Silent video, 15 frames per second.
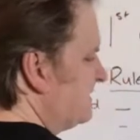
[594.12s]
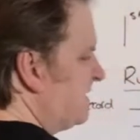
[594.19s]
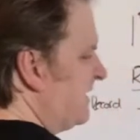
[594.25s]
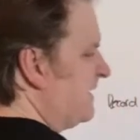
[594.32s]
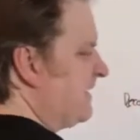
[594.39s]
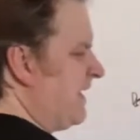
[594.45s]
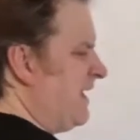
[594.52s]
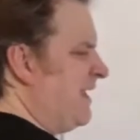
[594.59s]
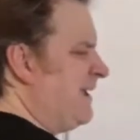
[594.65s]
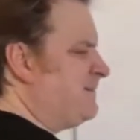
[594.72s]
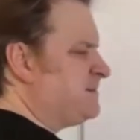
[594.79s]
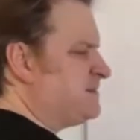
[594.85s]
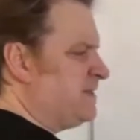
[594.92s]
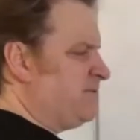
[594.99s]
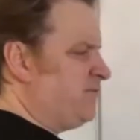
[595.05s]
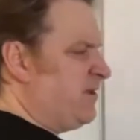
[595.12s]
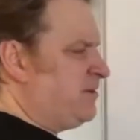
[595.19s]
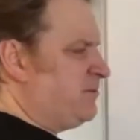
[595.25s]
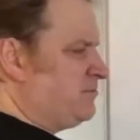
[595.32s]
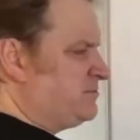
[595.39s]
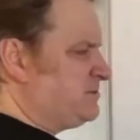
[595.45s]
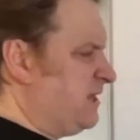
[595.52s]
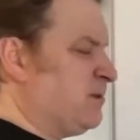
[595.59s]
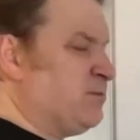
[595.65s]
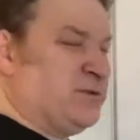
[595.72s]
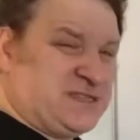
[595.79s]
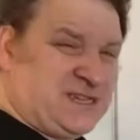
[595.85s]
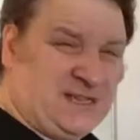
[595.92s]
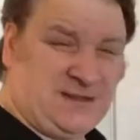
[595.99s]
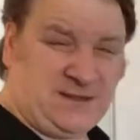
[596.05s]
tank emptying records. It will
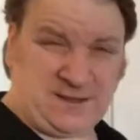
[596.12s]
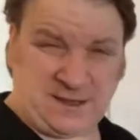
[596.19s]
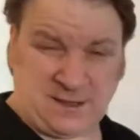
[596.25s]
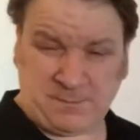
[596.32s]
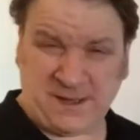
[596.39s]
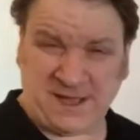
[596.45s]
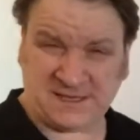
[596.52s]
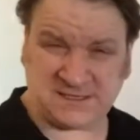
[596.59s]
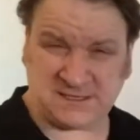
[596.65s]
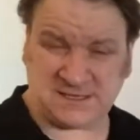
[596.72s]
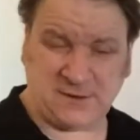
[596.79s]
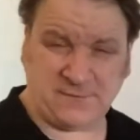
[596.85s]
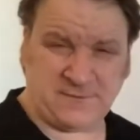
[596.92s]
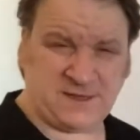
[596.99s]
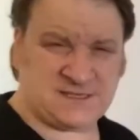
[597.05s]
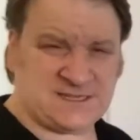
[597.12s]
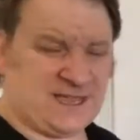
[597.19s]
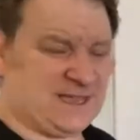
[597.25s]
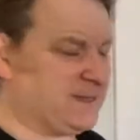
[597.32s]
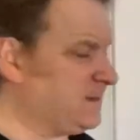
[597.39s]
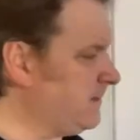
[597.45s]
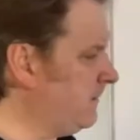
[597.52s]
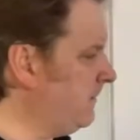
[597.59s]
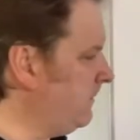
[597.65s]
tell you the capacity of your tank.